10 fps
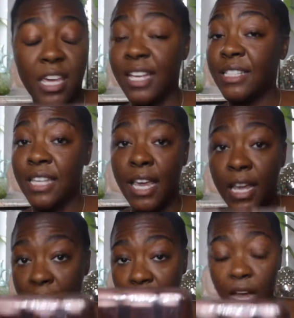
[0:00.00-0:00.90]
It's
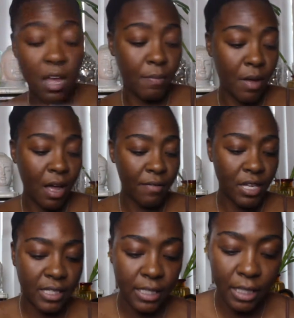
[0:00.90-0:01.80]
heating up,
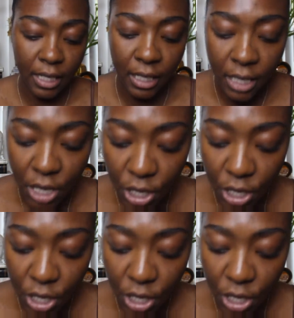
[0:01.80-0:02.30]
obviously,